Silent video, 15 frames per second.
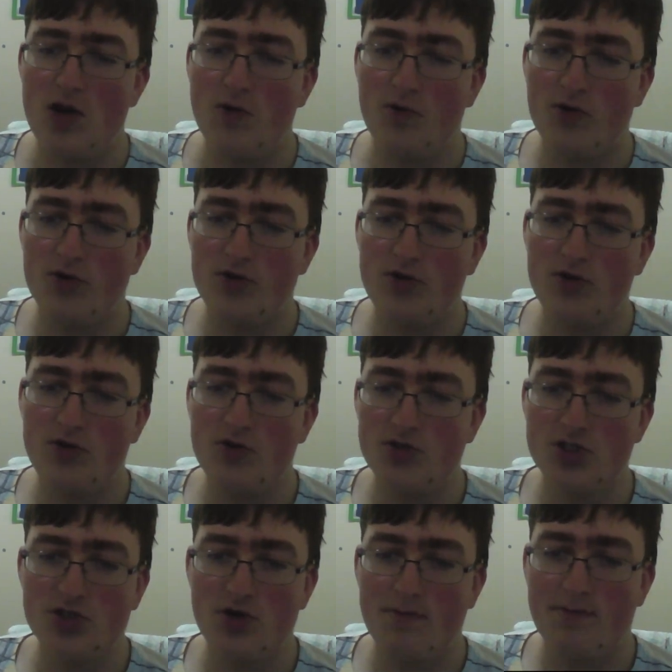where you could
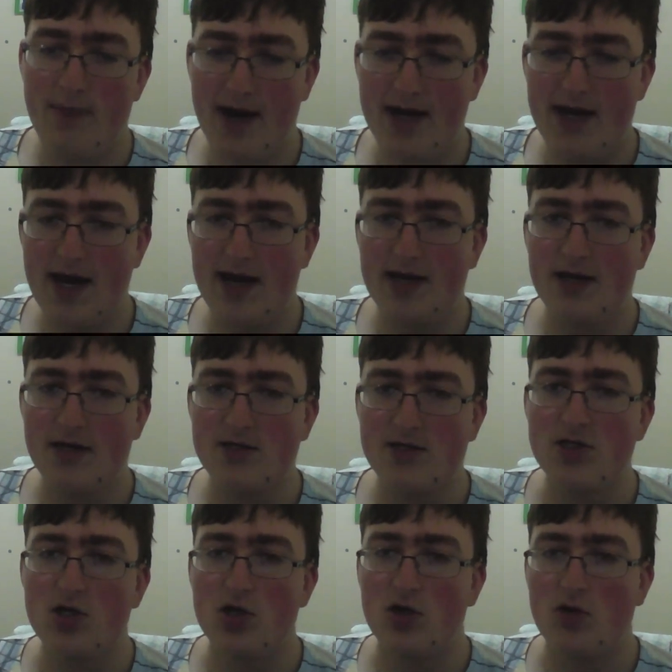just go Mana Addict,
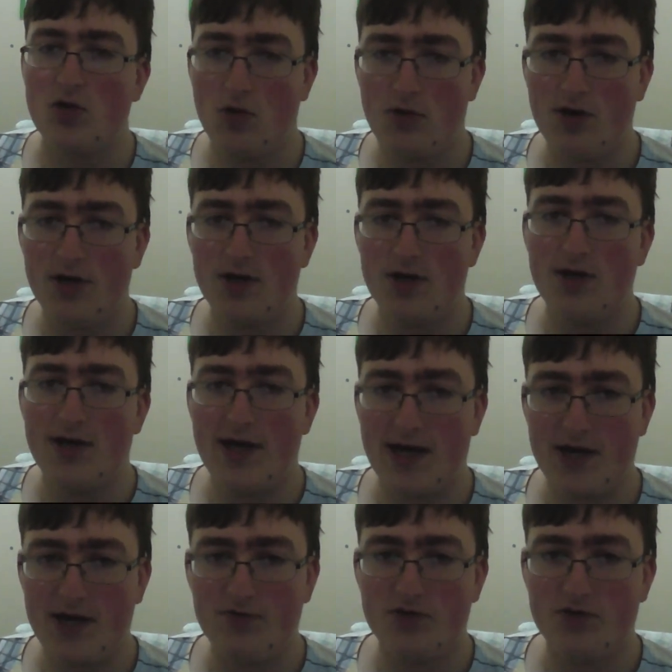Coin,
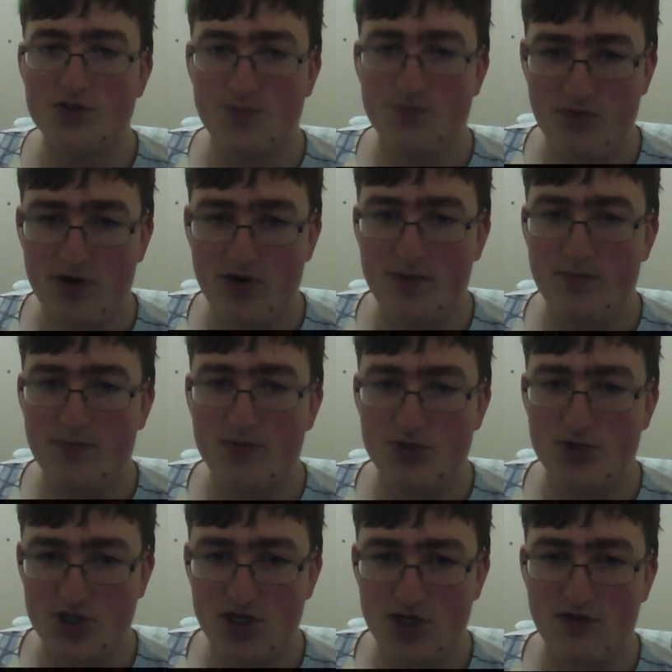Adrush, Prep,
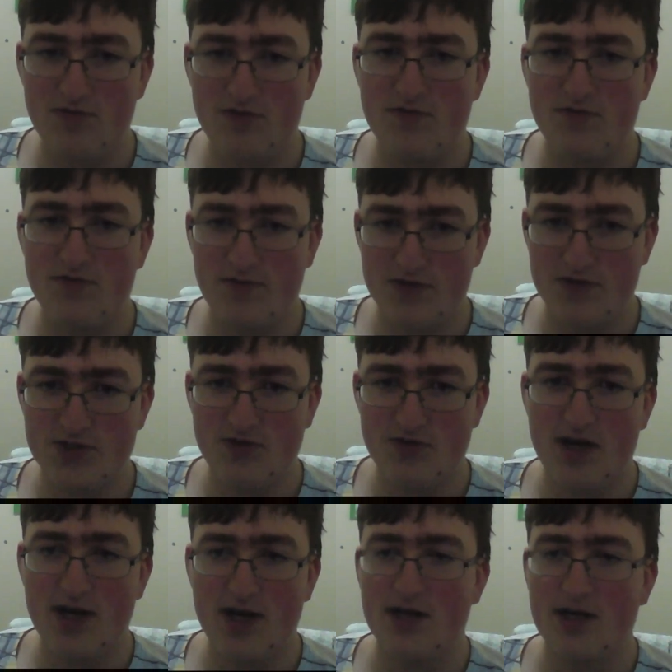Shiv,
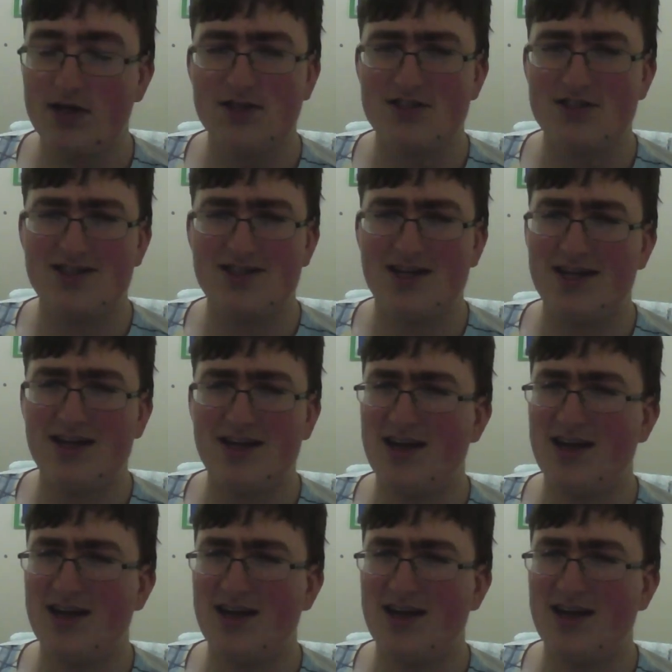Eviscerate, and just like,